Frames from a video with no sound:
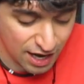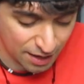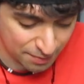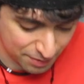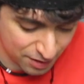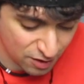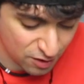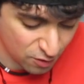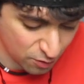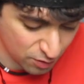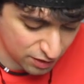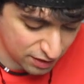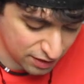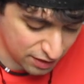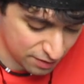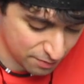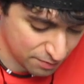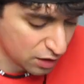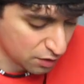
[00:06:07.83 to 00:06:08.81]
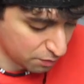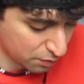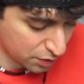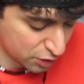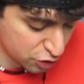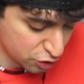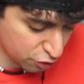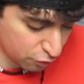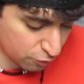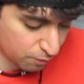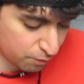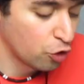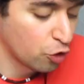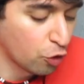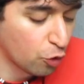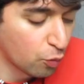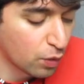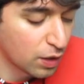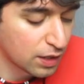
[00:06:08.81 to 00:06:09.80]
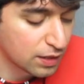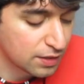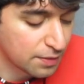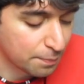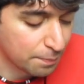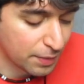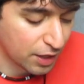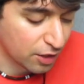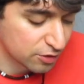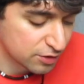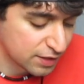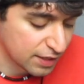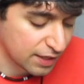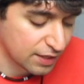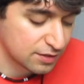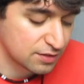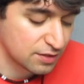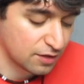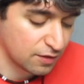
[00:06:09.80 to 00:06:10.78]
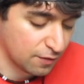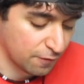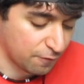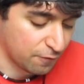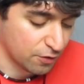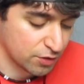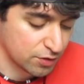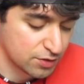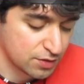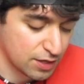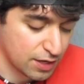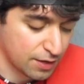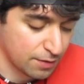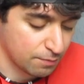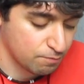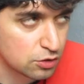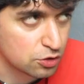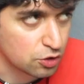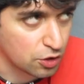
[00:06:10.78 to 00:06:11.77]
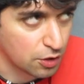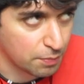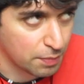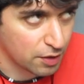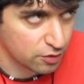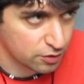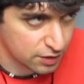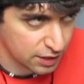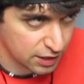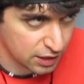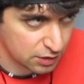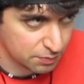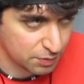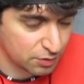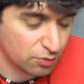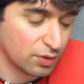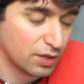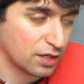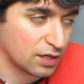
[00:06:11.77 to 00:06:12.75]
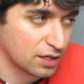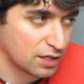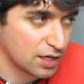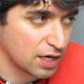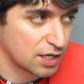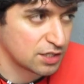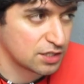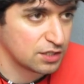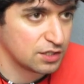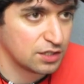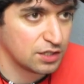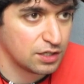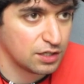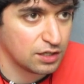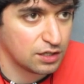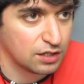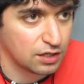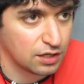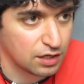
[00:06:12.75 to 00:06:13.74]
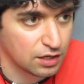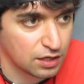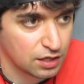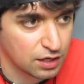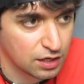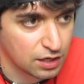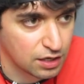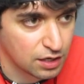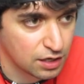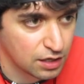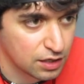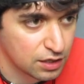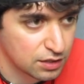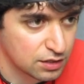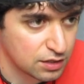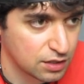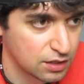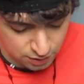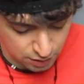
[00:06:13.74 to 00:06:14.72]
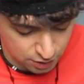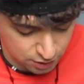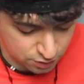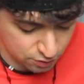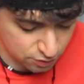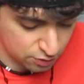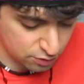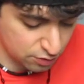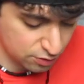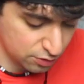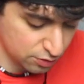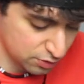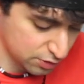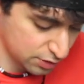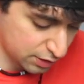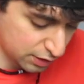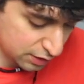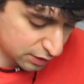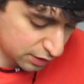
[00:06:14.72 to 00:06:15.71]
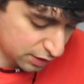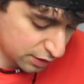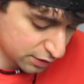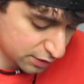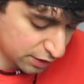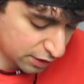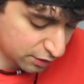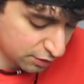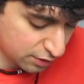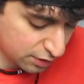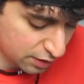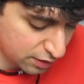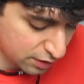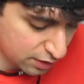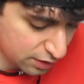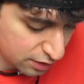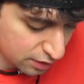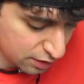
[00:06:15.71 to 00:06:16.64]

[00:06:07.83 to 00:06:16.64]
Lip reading: I'm gonna go with them. Number two, who won the belt test the first time? So the belt test between Kakashi and Naruto, Sasuke, and Sakura.